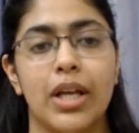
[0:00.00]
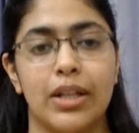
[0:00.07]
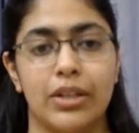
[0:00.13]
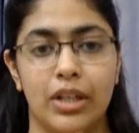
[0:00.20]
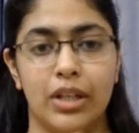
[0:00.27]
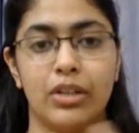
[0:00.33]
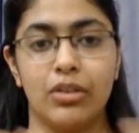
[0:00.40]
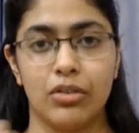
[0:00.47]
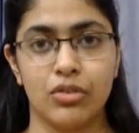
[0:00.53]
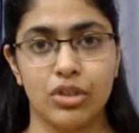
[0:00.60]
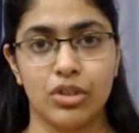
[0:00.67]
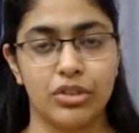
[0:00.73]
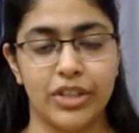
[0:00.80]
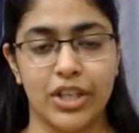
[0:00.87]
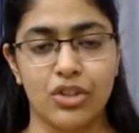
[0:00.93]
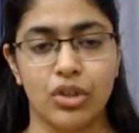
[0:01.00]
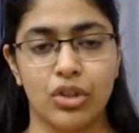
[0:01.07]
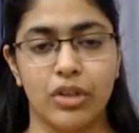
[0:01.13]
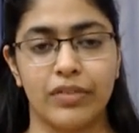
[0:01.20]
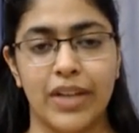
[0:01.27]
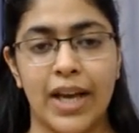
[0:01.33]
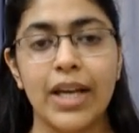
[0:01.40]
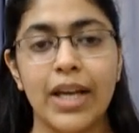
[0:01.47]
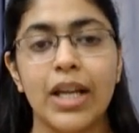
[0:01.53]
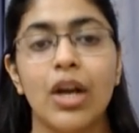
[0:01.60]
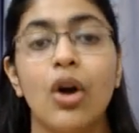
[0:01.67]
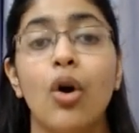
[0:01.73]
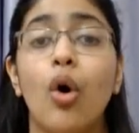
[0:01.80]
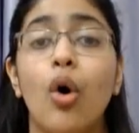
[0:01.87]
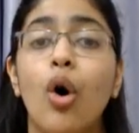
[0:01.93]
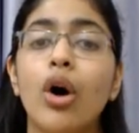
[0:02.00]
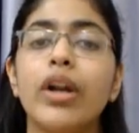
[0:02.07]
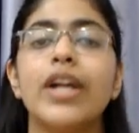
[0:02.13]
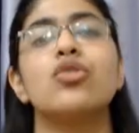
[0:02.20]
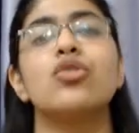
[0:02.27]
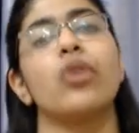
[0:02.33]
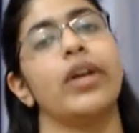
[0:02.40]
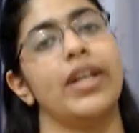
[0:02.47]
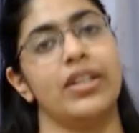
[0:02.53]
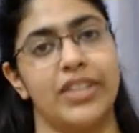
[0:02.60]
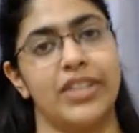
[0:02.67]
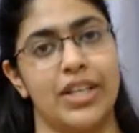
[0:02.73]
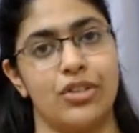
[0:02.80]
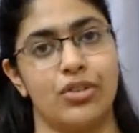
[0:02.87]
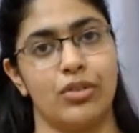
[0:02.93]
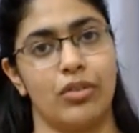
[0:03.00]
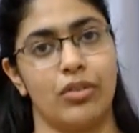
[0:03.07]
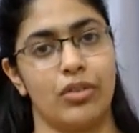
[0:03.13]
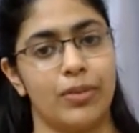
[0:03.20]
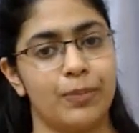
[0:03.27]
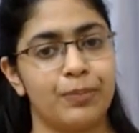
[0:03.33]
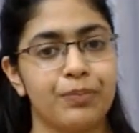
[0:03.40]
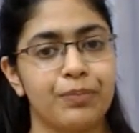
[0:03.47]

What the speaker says: the jurisdiction of that, or adjoining stations.